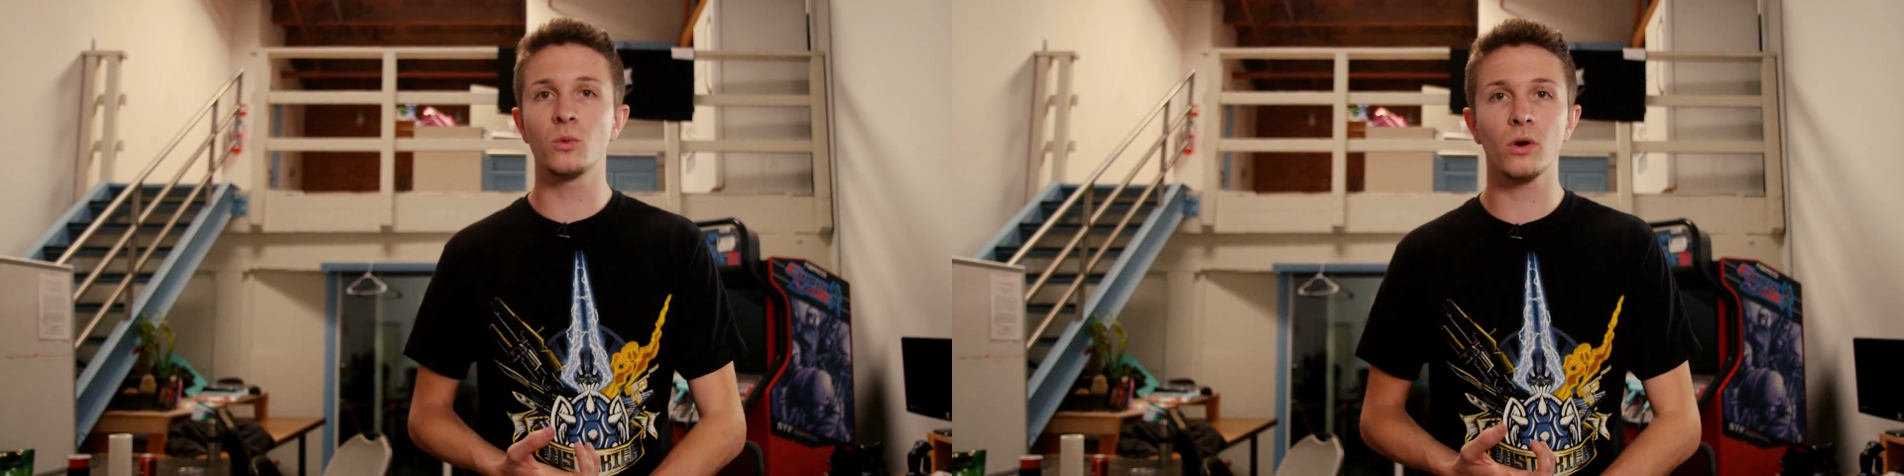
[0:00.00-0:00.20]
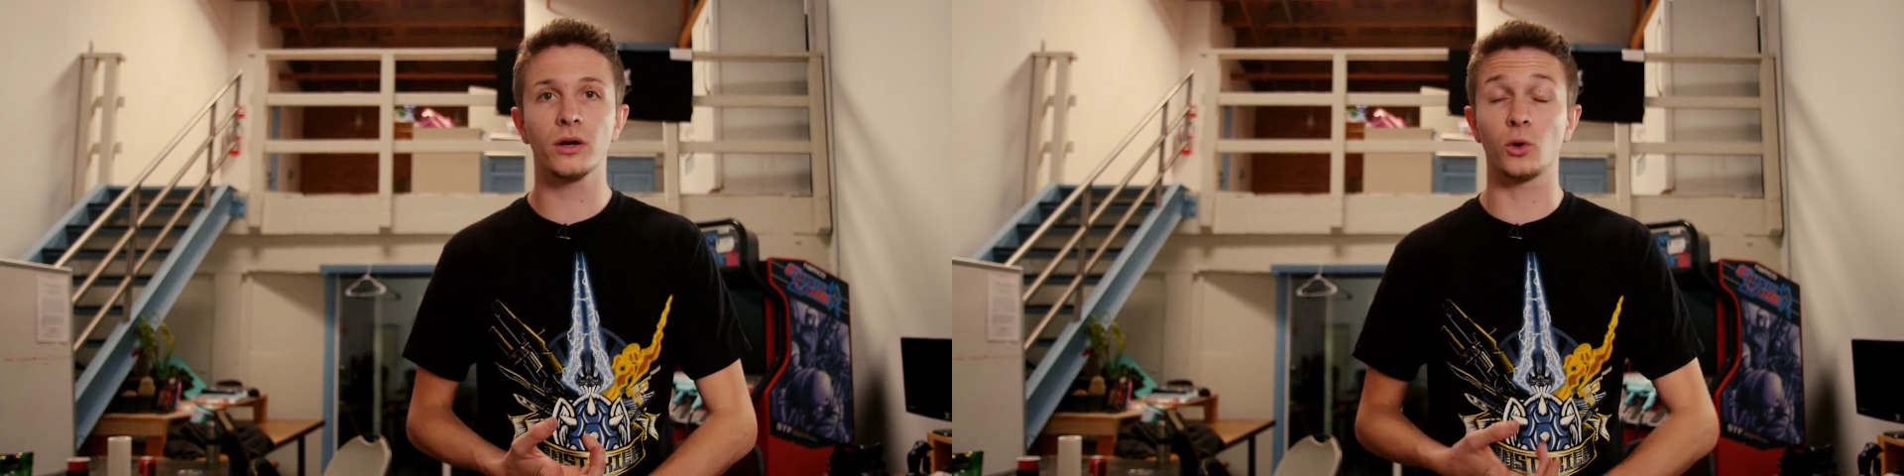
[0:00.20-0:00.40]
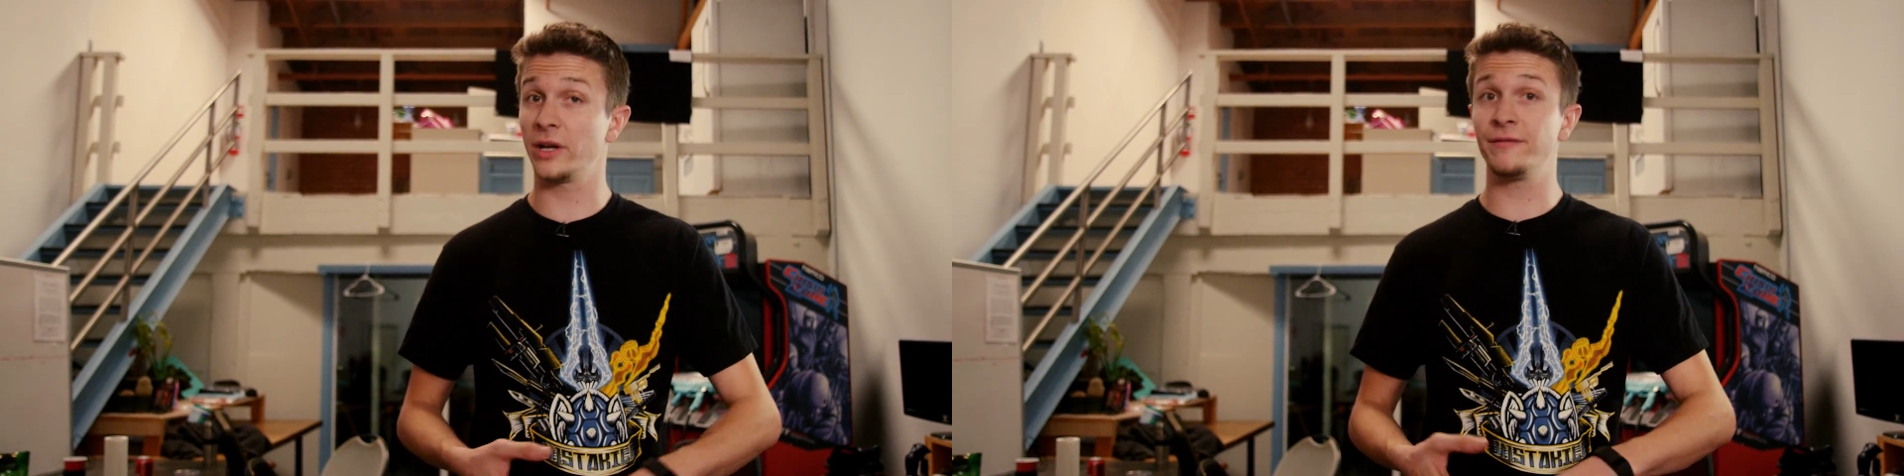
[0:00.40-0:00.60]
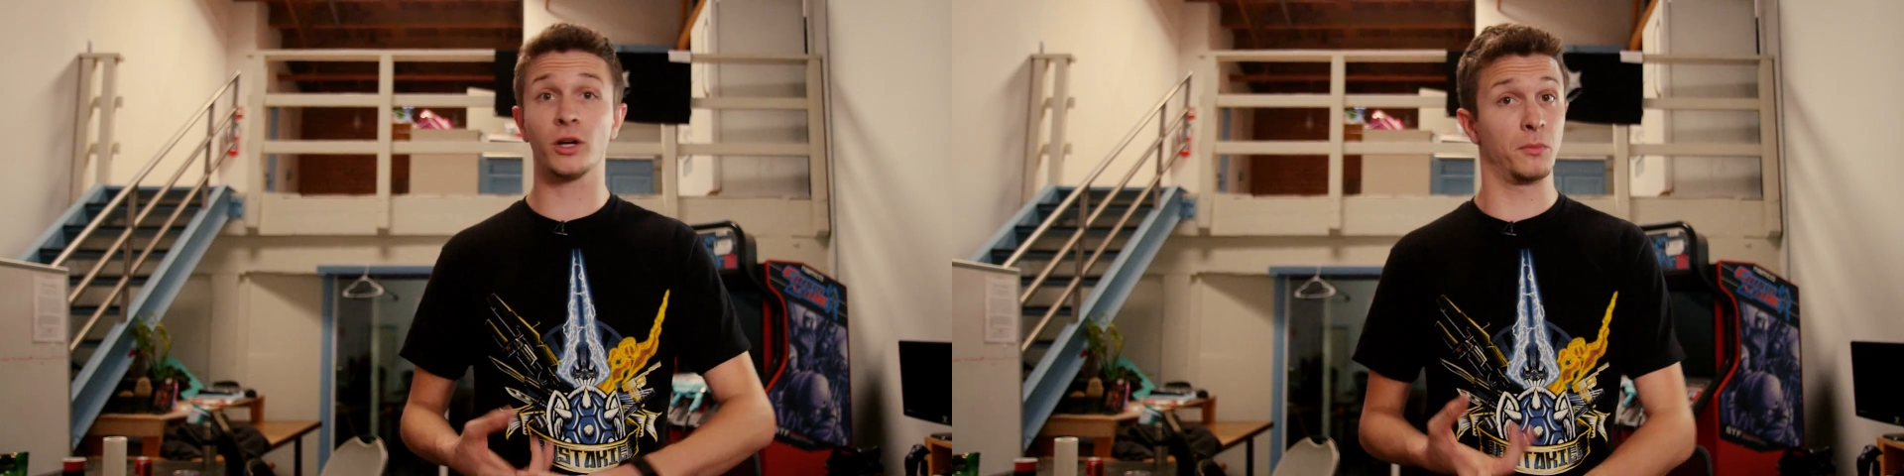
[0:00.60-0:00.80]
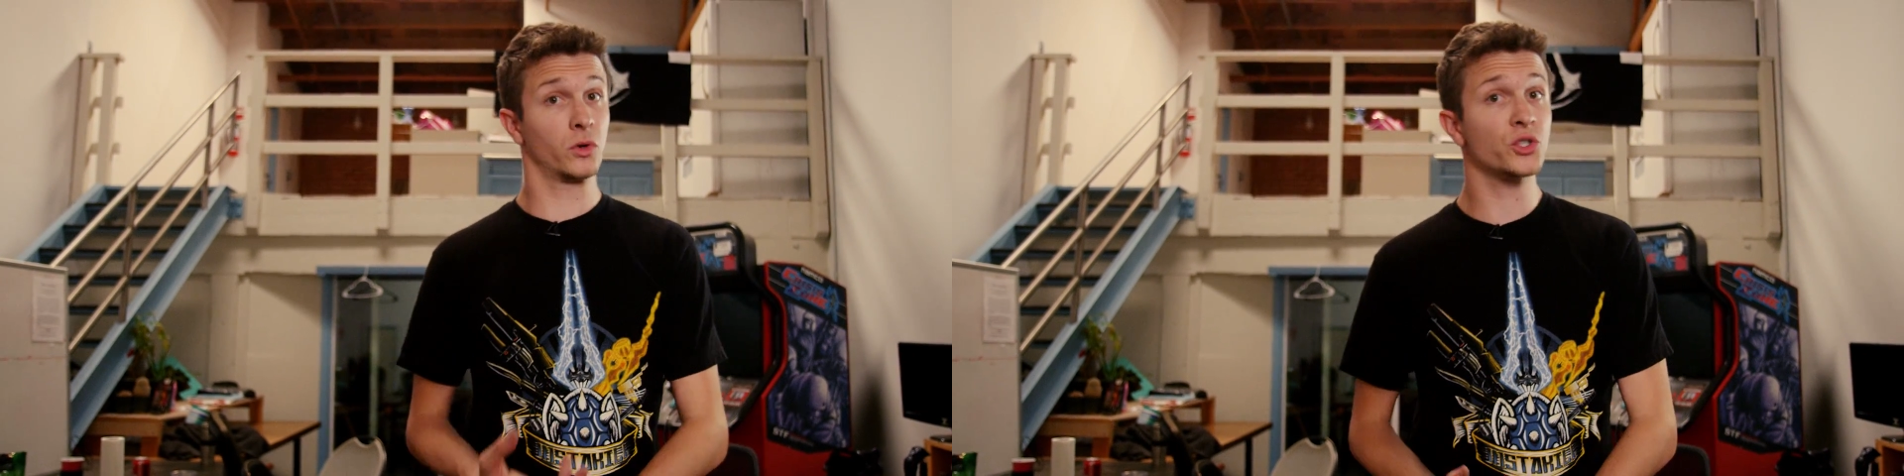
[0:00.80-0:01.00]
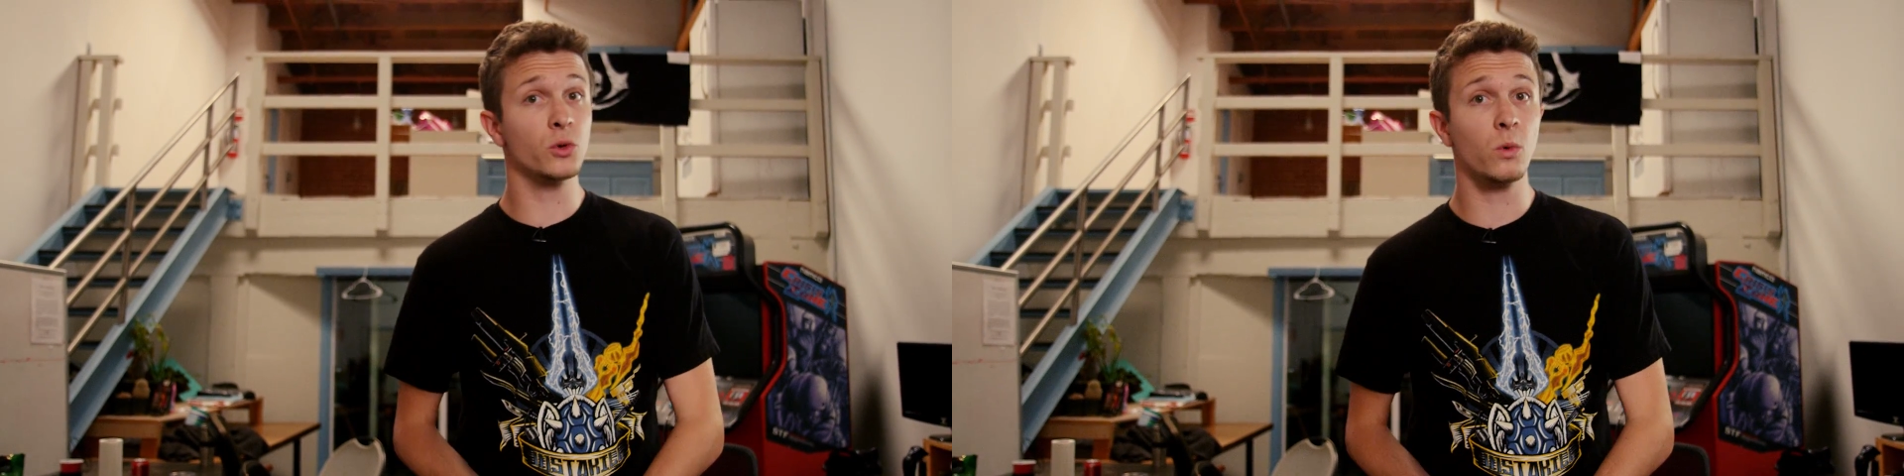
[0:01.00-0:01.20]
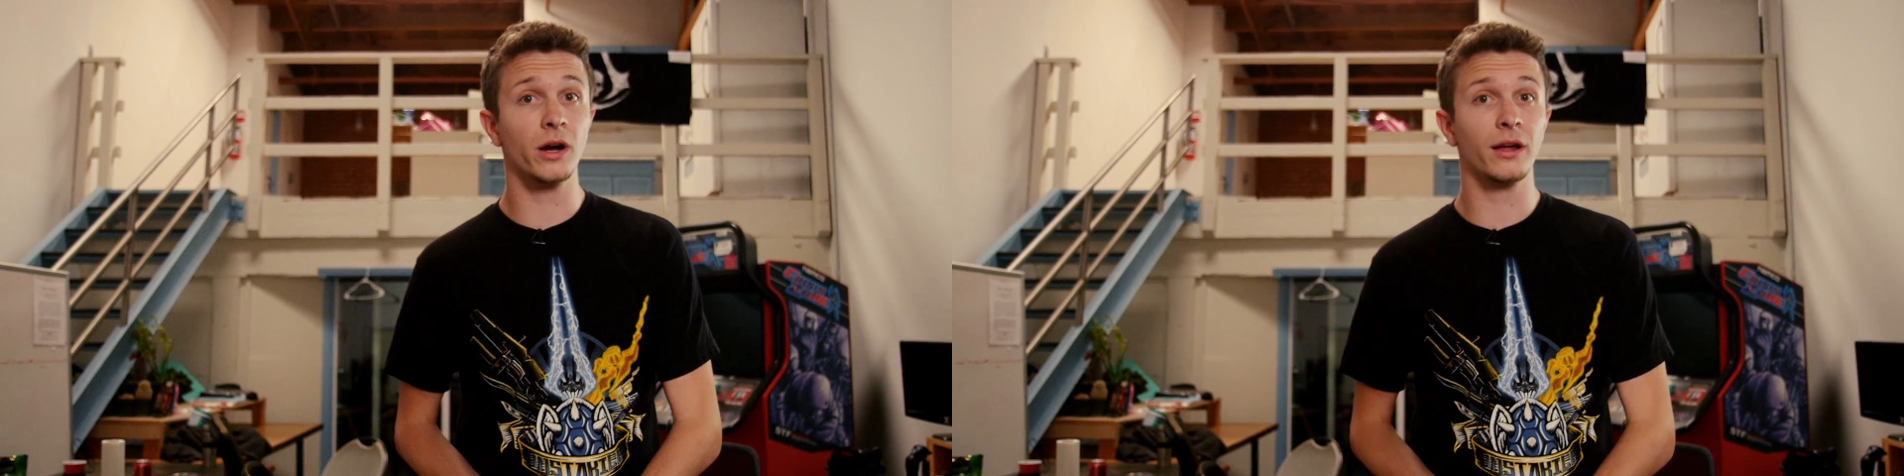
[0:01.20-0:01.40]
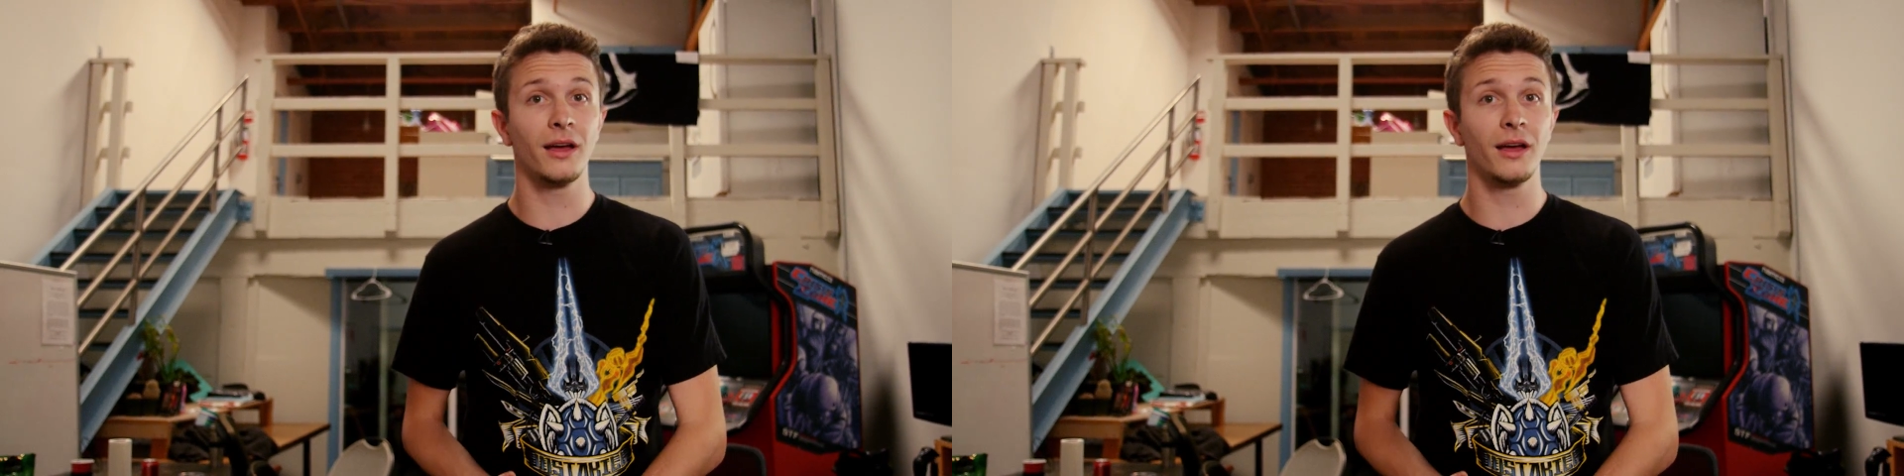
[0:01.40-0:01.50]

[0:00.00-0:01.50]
work or even commercial work.